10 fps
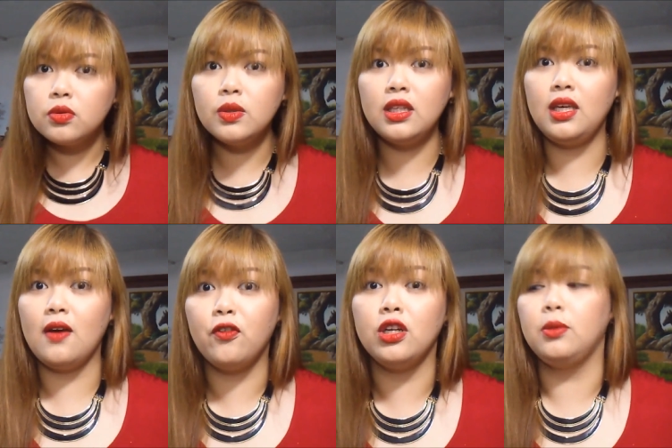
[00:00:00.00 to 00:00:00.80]
really
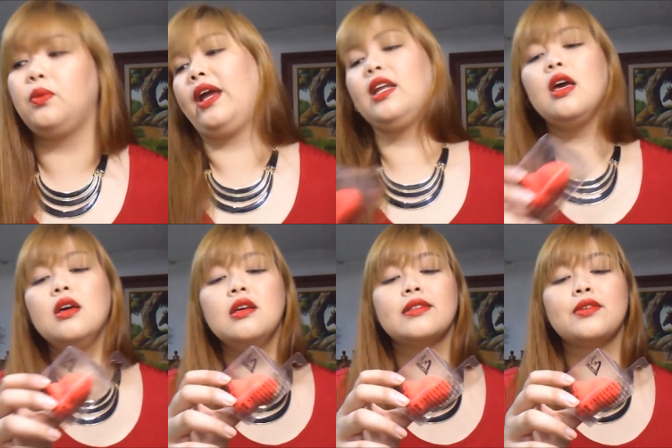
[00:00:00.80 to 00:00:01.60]
affordable, right?
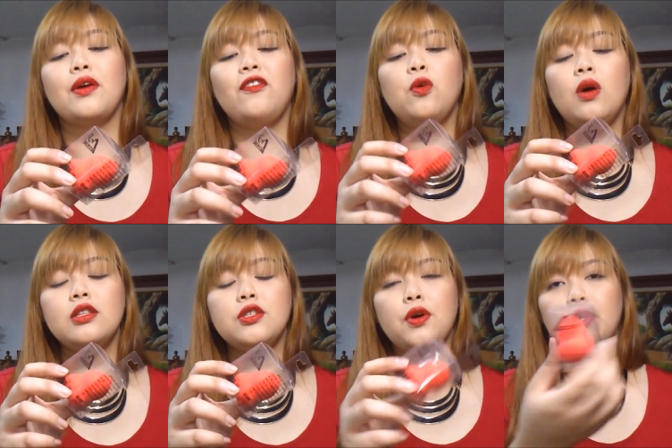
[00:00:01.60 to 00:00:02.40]
So if you
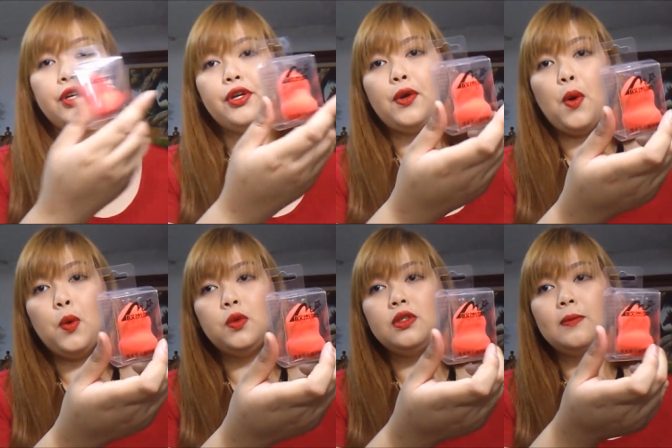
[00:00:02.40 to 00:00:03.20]
want to order your
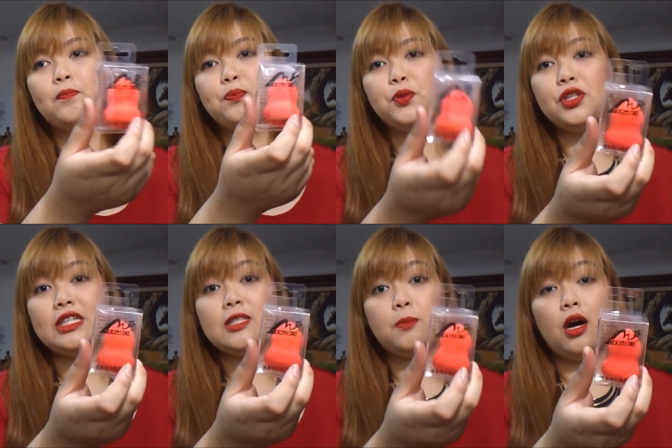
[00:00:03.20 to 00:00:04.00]
own beauty
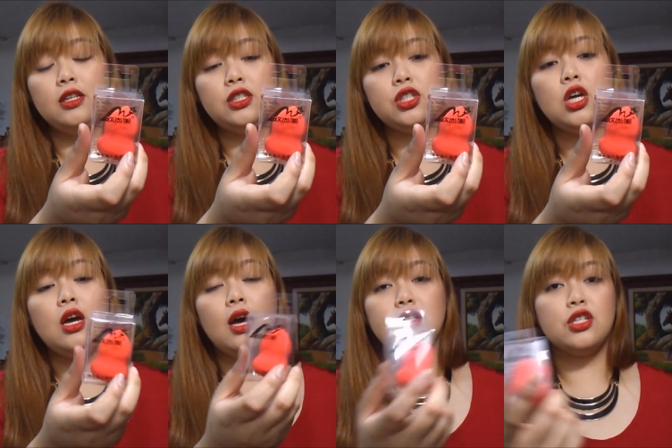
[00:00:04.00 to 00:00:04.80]
sponge,
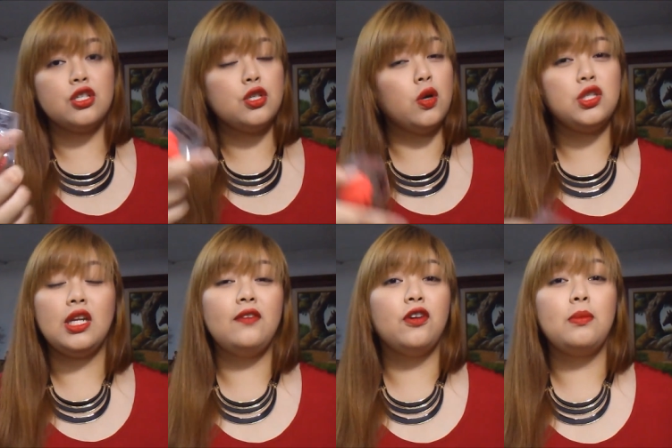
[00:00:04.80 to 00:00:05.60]
just go to
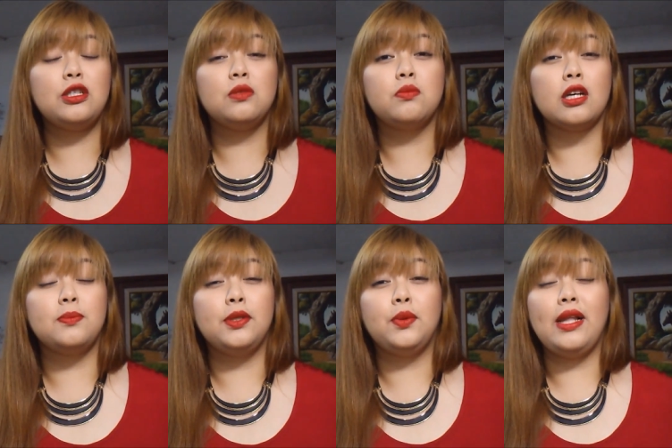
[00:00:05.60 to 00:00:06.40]
the information box
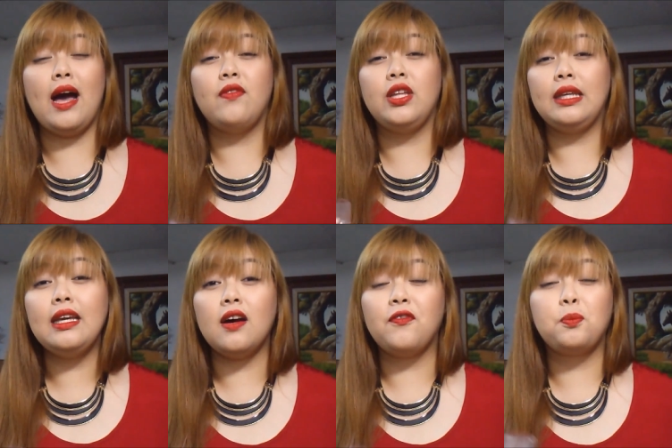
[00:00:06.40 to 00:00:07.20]
below. We'll have the
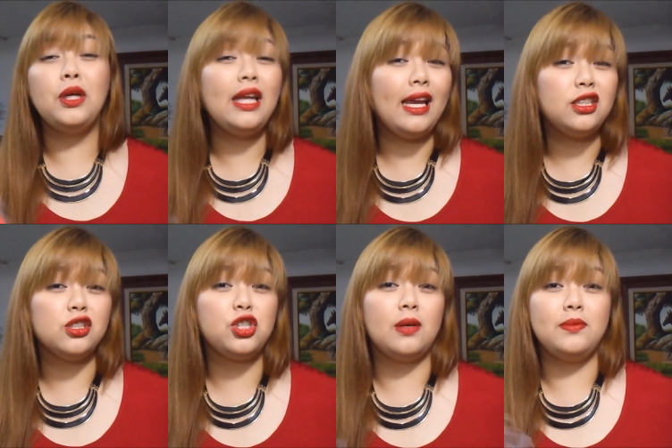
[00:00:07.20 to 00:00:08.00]
link of Pretty
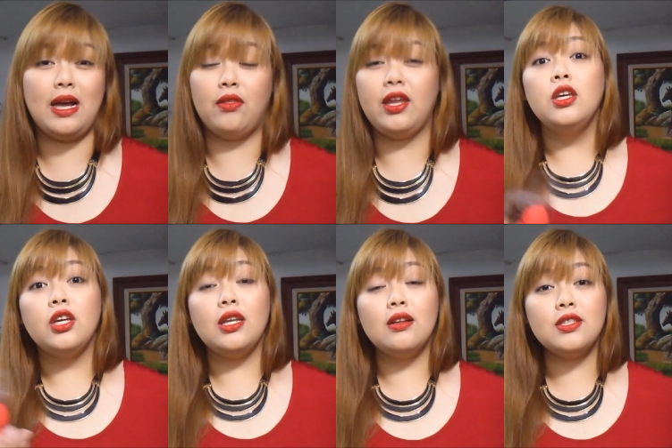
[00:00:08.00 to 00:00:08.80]
Angel Shoppe down there.
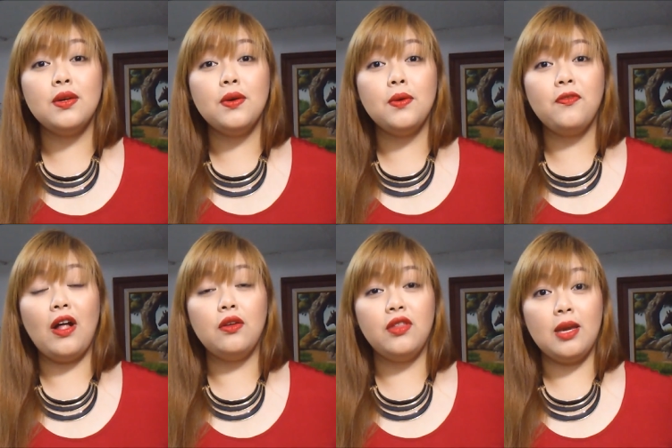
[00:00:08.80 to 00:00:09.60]
You can also
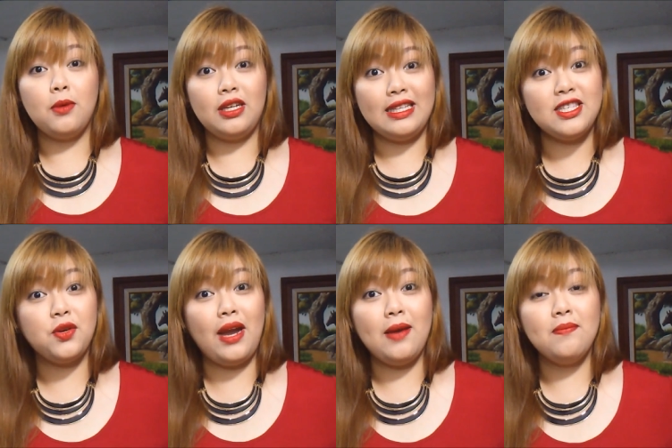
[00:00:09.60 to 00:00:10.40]
follow them on
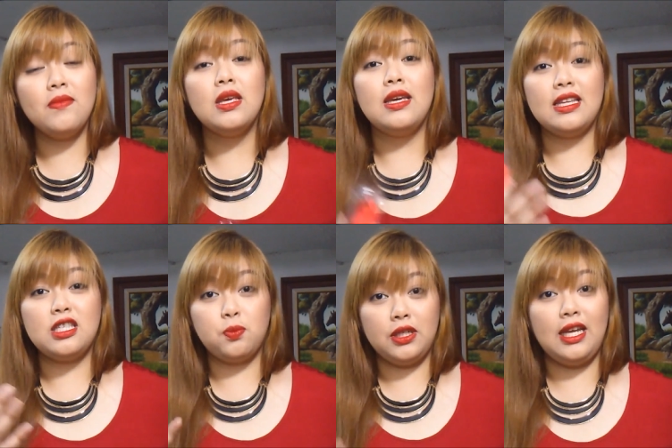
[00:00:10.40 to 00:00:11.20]
Instagram.
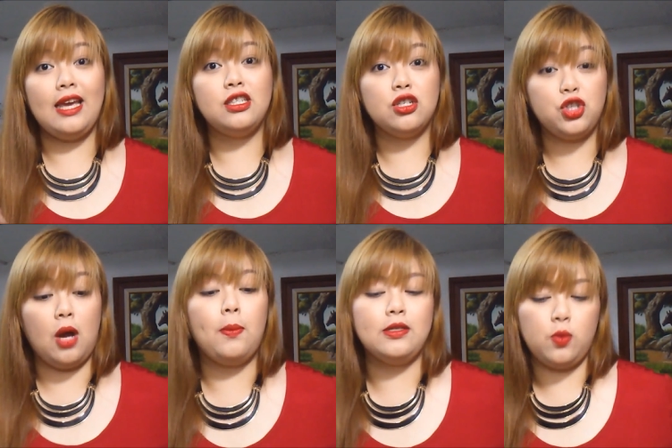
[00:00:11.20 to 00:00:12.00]
It's Pretty Angel
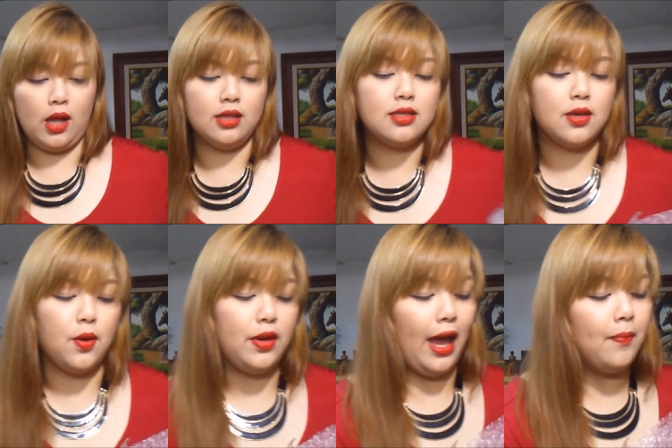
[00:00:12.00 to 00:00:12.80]
Shoppe as well.
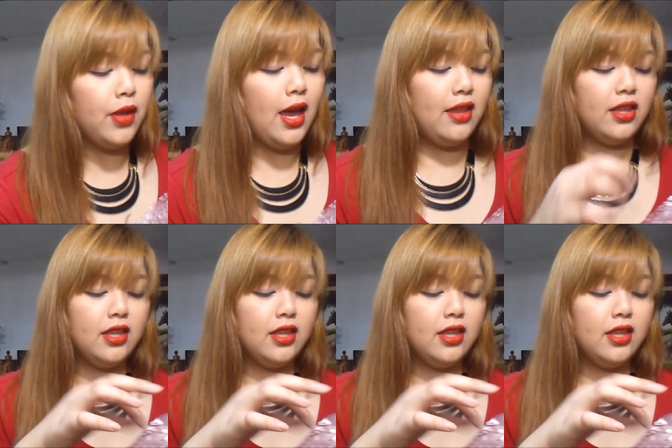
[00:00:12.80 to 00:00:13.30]
So yeah. And